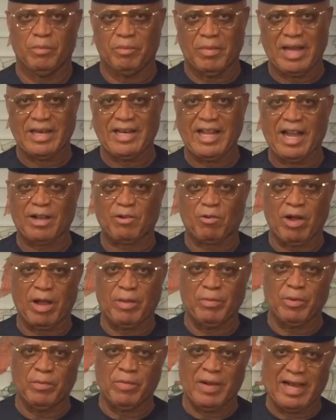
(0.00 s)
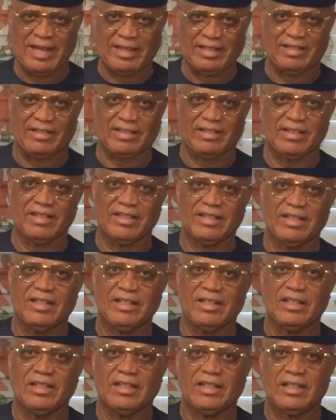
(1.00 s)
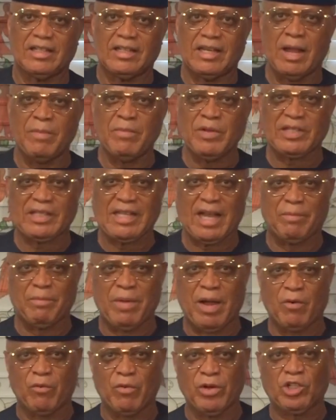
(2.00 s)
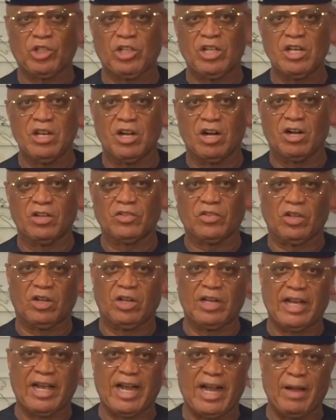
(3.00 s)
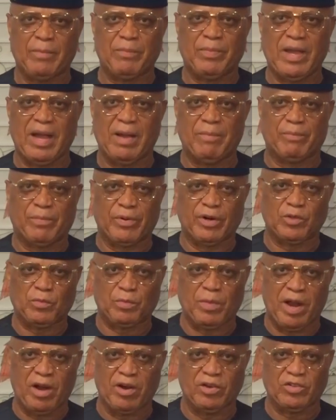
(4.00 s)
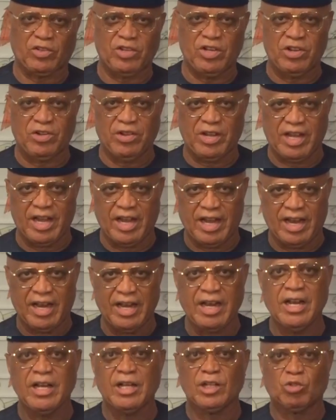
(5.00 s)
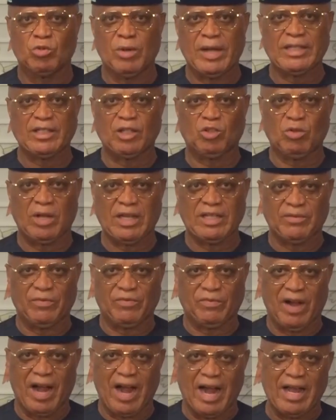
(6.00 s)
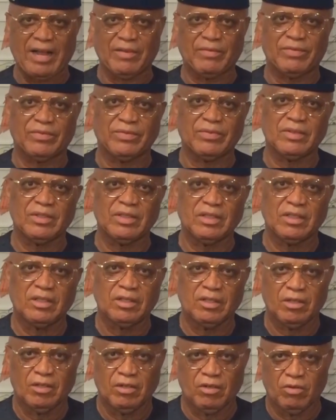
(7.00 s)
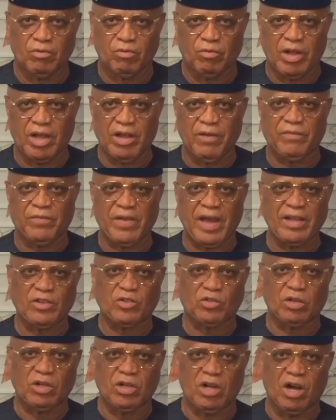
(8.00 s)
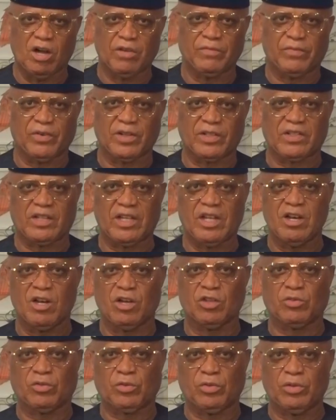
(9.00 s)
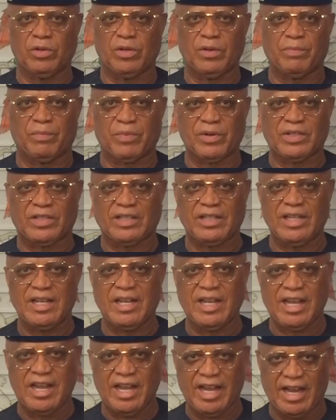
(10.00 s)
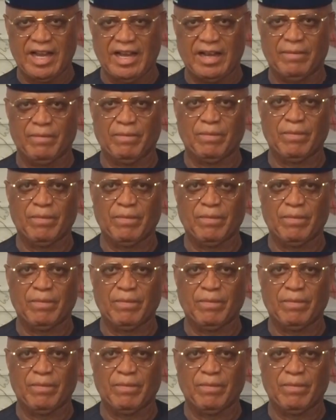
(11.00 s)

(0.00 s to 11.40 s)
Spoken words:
My dear Akwa Ibomites, let me start by wishing us all a happy and prosperous New Year 2025. We give thanks to God for seeing us through the preceding year.